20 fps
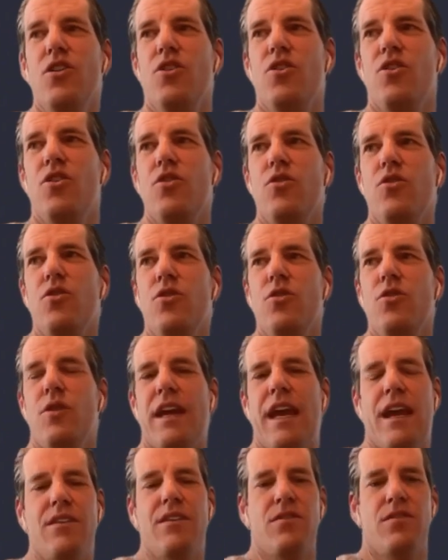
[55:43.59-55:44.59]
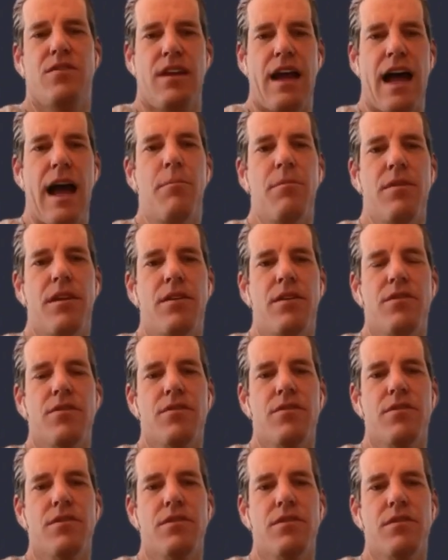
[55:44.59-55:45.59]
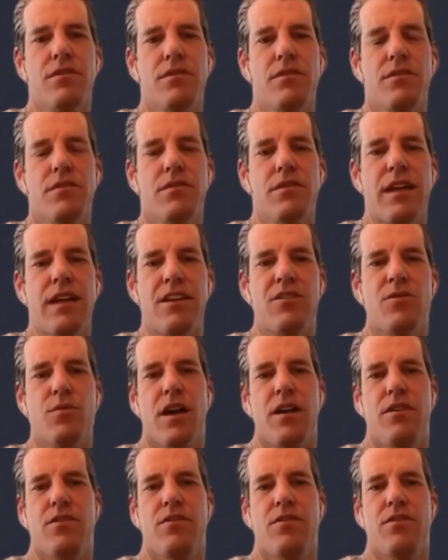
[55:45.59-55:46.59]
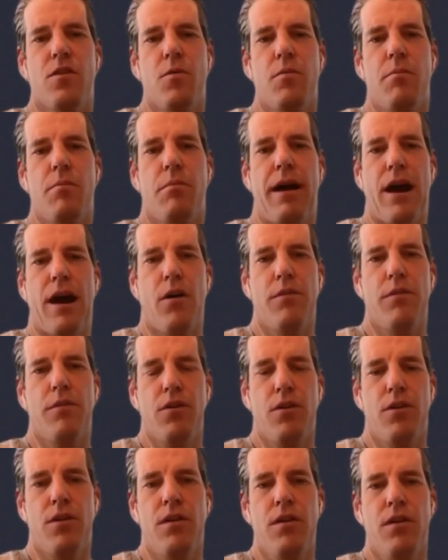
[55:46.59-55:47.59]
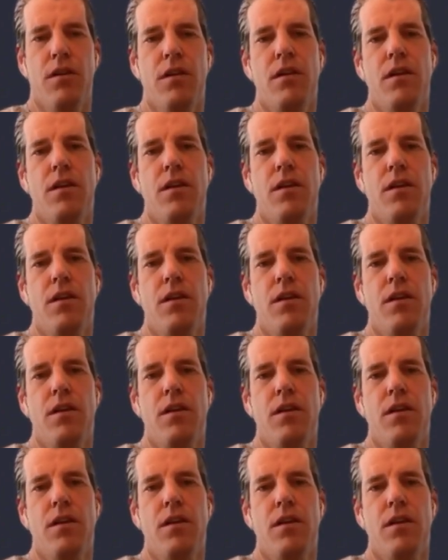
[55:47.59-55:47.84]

you you can't stop this. That's why it's so powerful.